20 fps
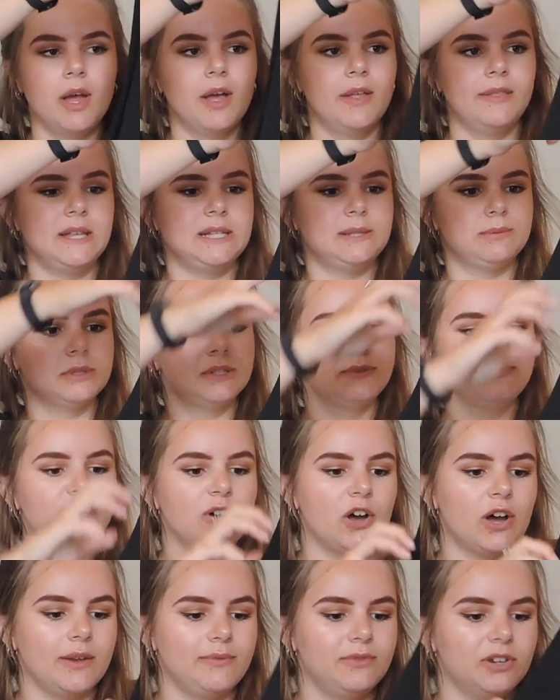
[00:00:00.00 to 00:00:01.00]
This was
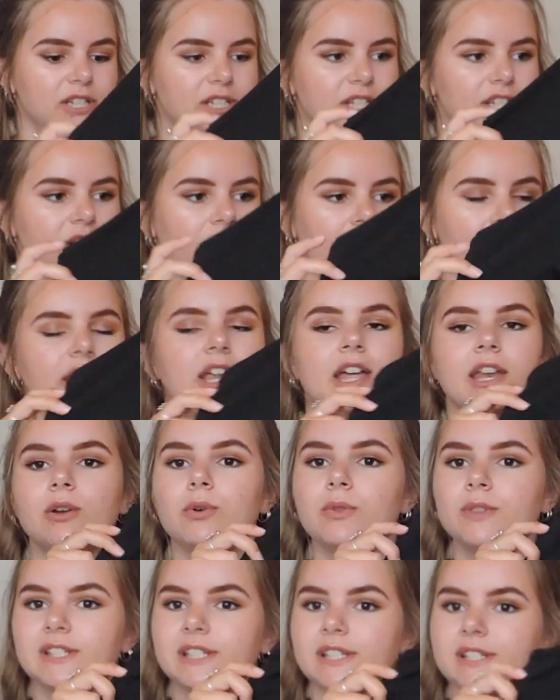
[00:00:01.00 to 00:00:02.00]
$5.99 and I got
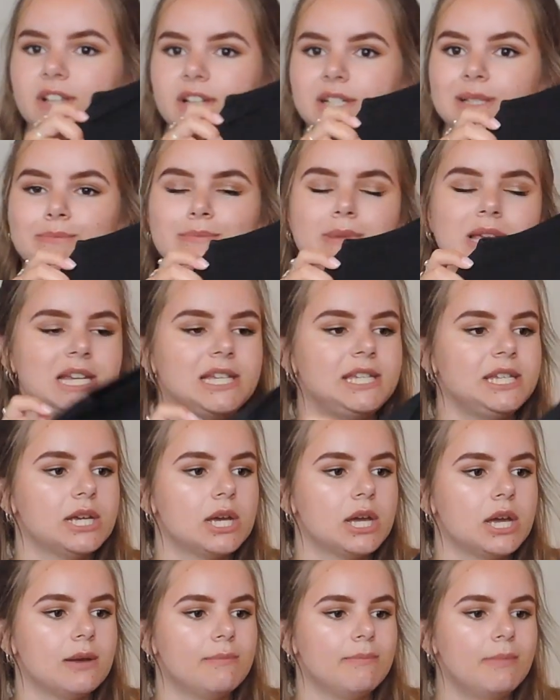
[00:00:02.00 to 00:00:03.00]
this in size
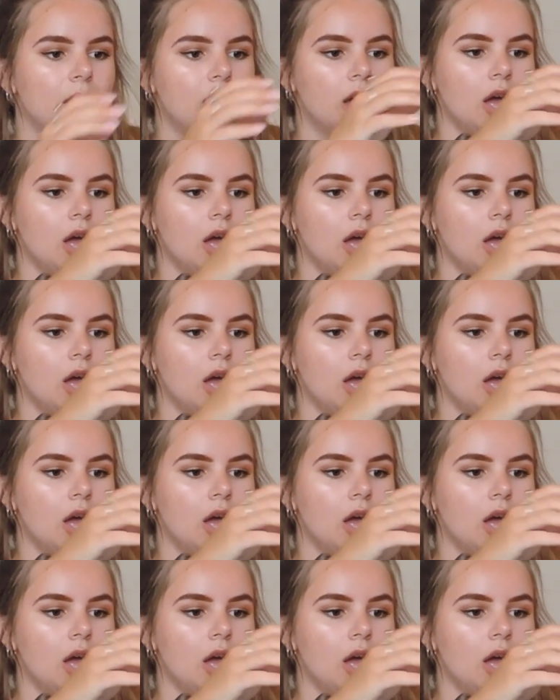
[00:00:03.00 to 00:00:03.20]
medium.